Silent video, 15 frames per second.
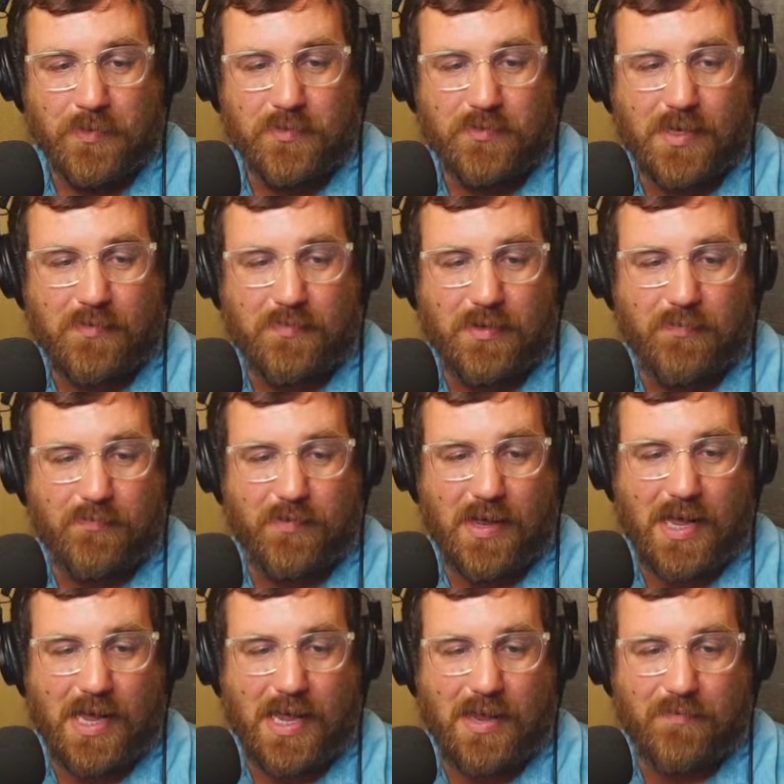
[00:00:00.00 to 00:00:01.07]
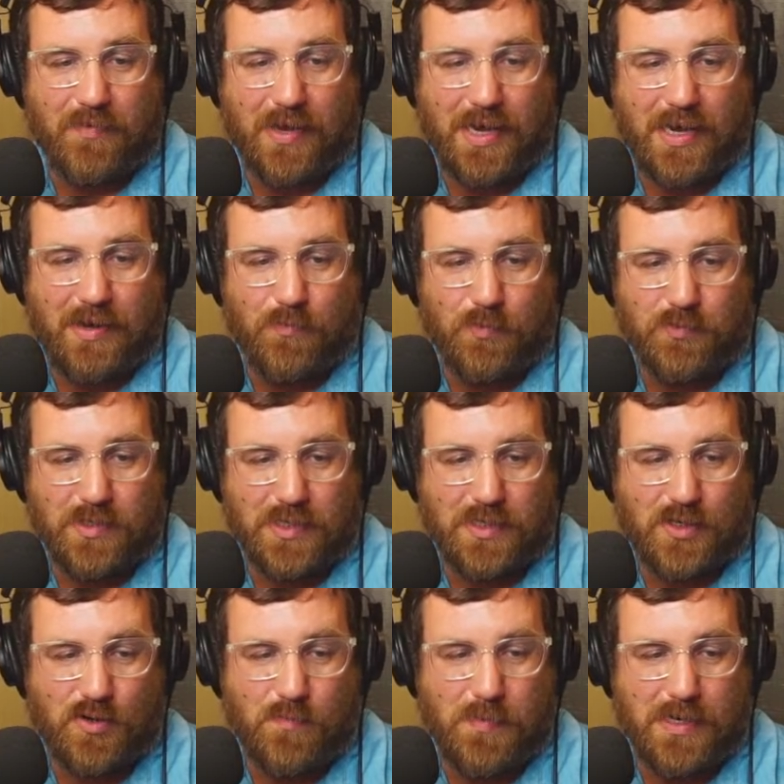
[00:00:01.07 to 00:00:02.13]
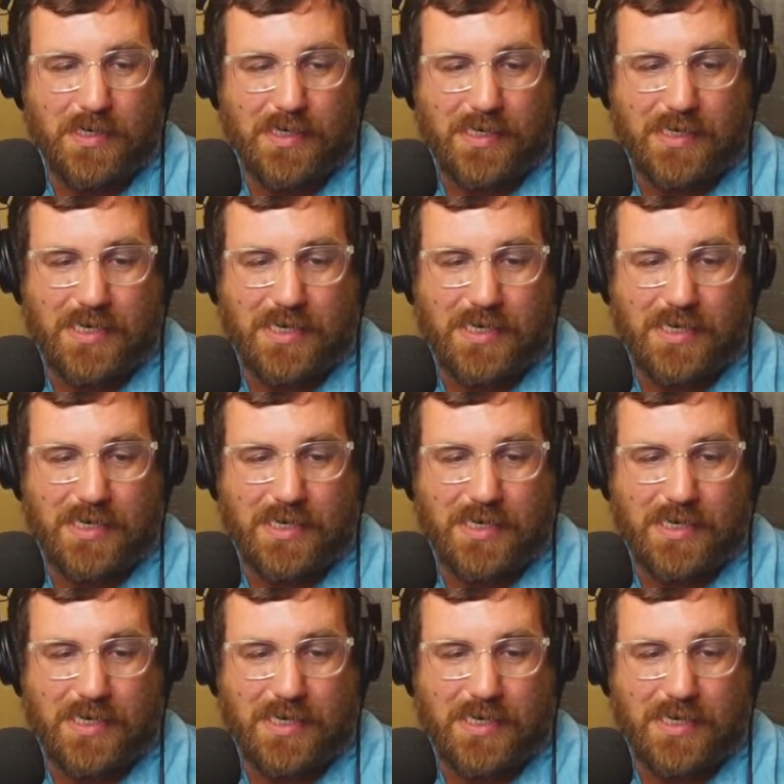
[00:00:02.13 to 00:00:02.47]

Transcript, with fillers: 75, and we'll say the humidity